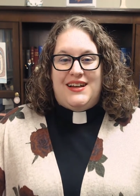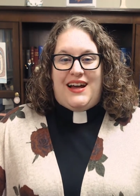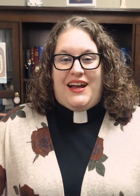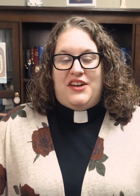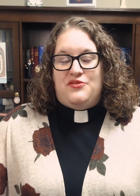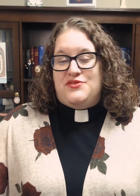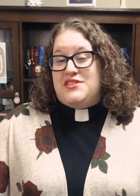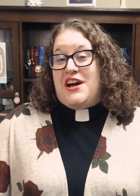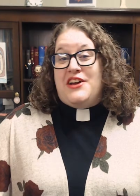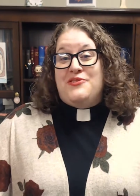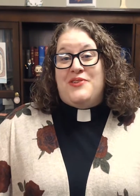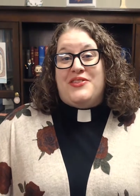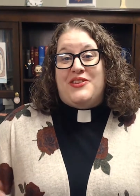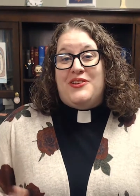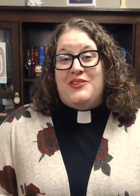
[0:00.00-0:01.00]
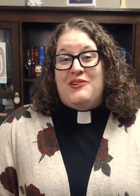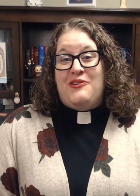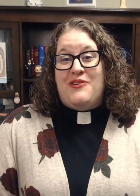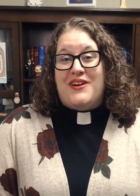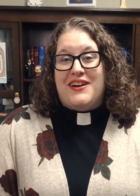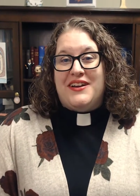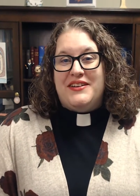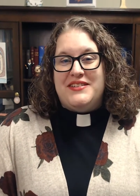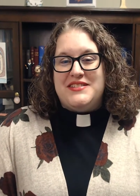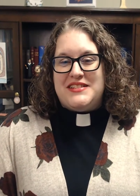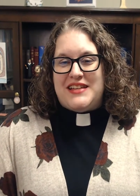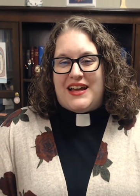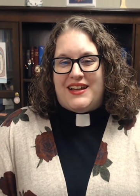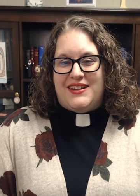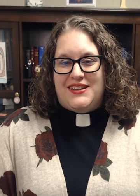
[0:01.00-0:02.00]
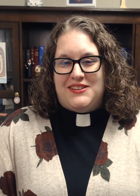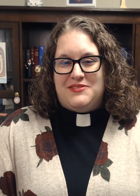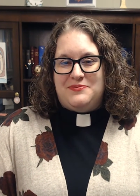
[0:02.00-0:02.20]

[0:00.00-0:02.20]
I have done what the Lord said.